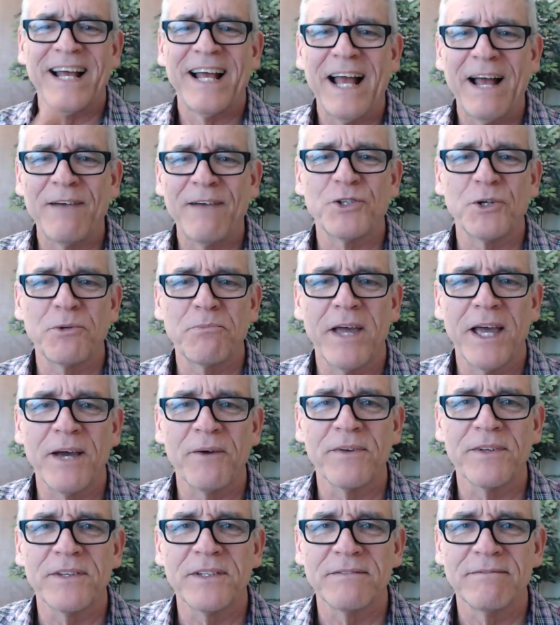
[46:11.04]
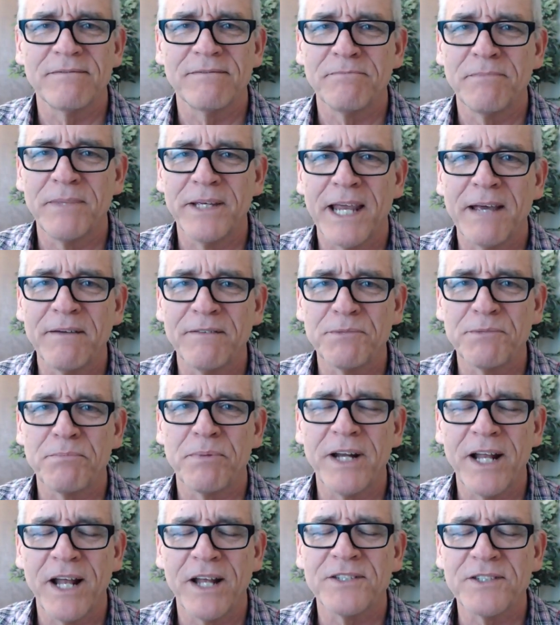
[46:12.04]
I'm so bad with being able to
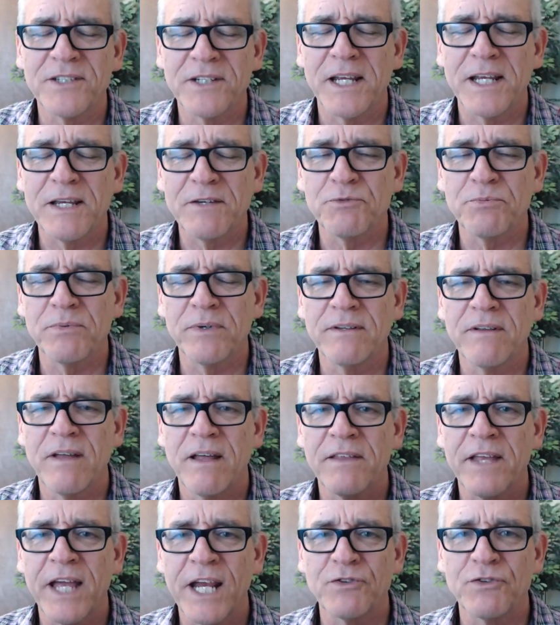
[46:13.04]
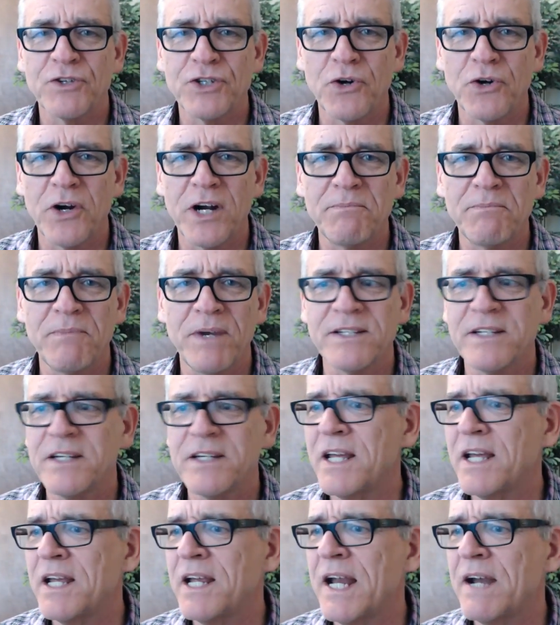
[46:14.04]
pronounce names, but thanks for joining me
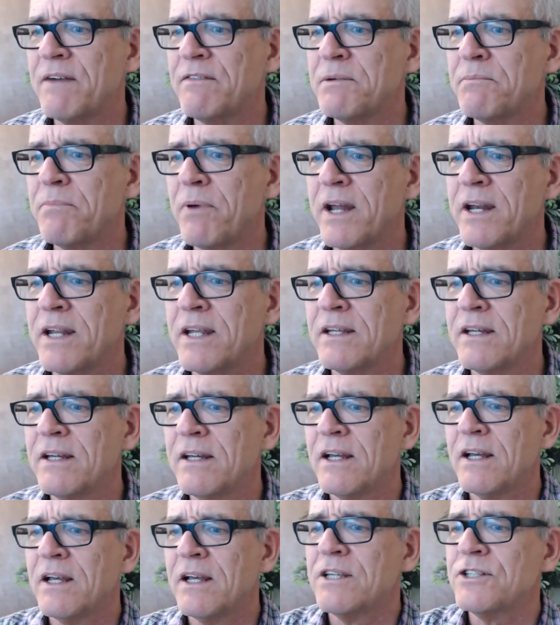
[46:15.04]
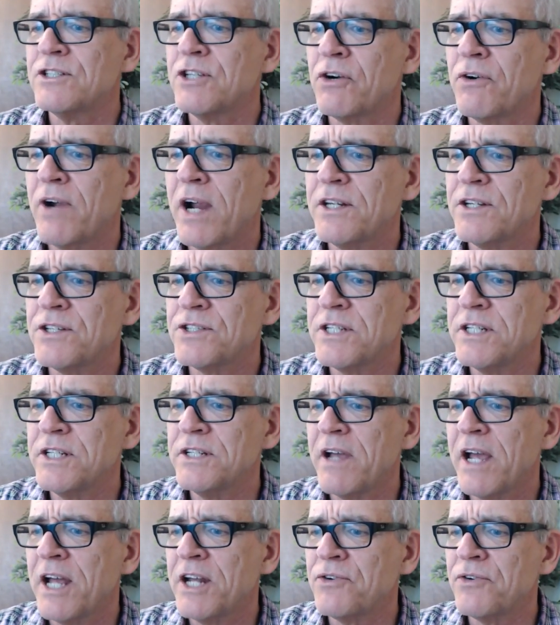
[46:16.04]
today, everybody. So great to see
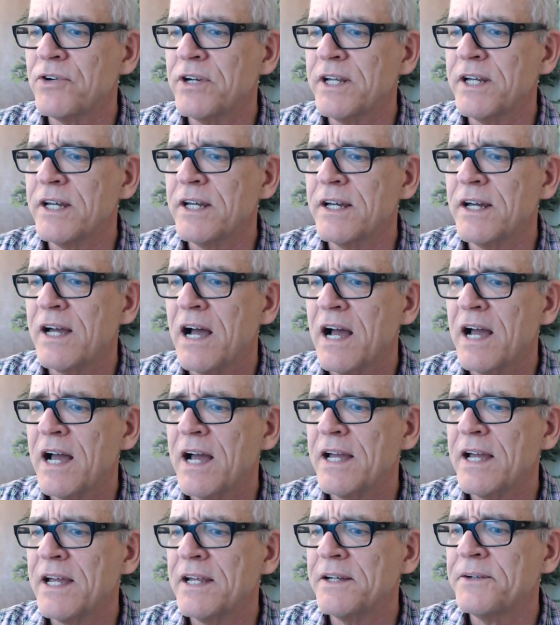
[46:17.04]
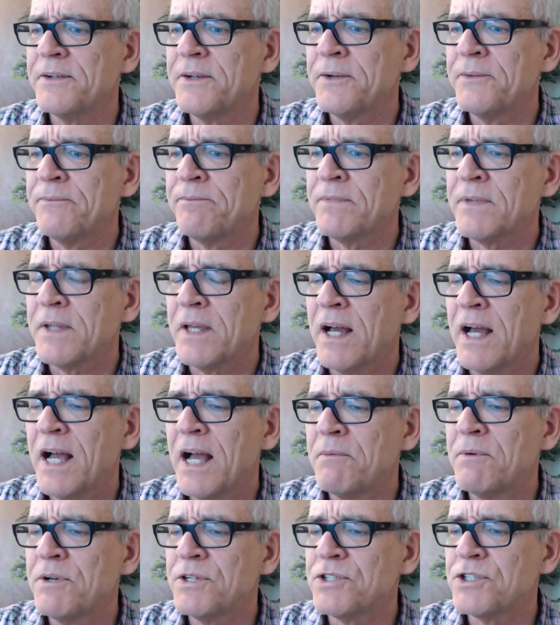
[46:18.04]
you. Andrea, hi.
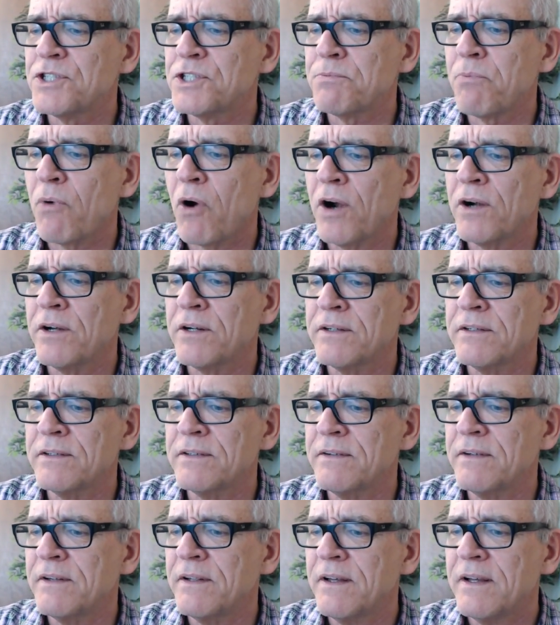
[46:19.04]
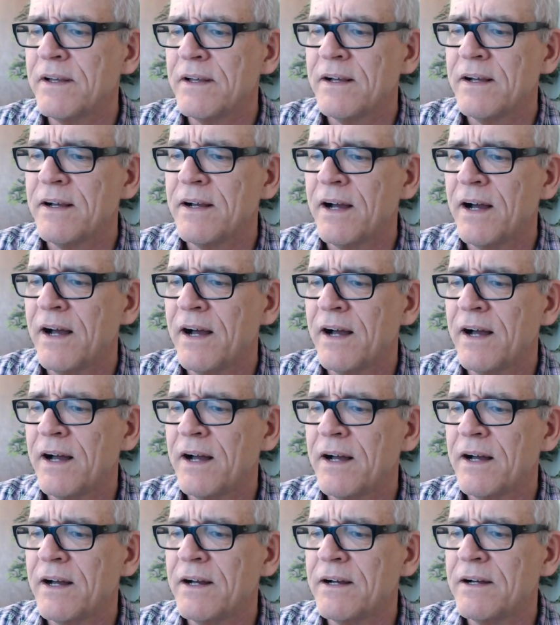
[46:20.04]
Uh, Mr. Spartan,
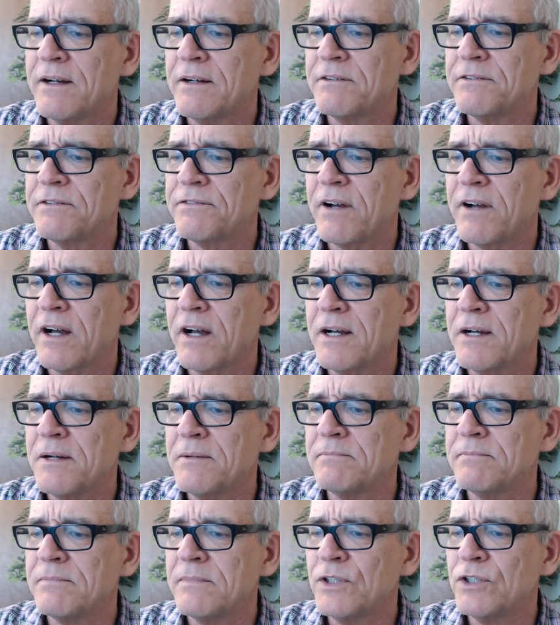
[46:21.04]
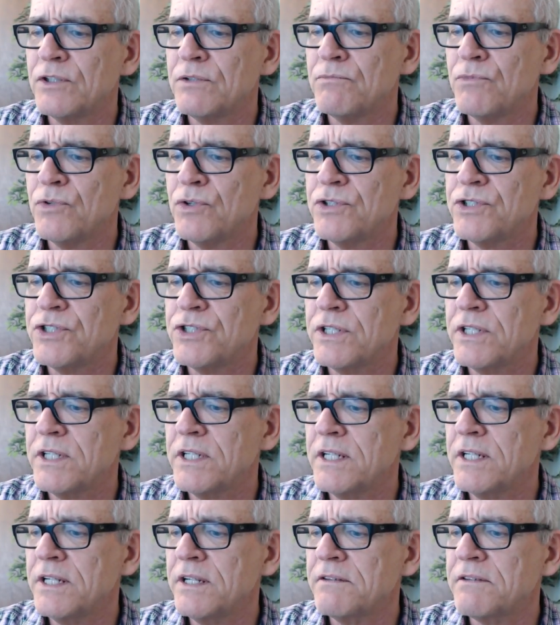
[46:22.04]
uh, Fam
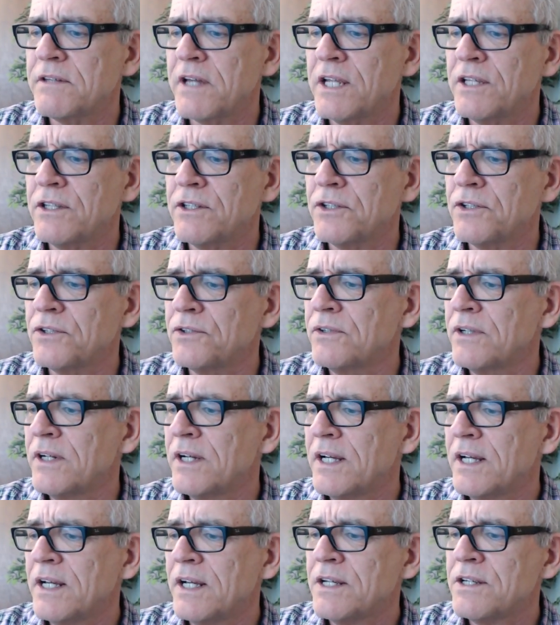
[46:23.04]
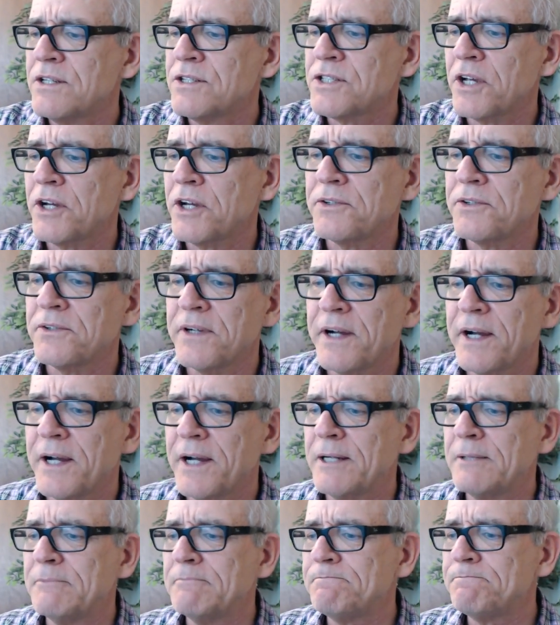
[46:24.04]
Muchi, thank you. So
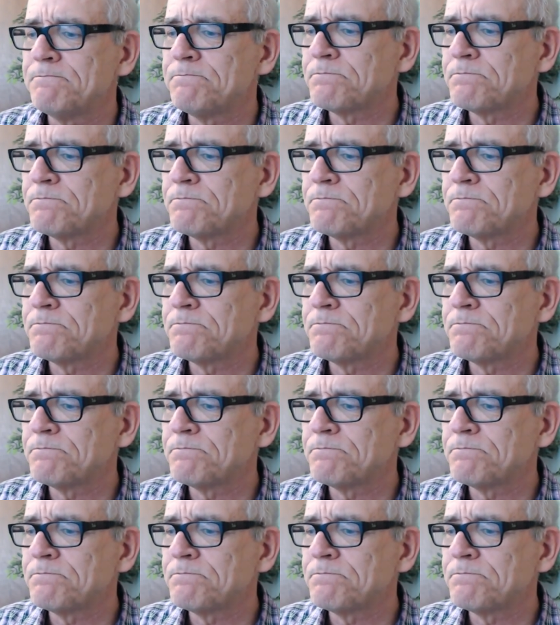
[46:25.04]
um,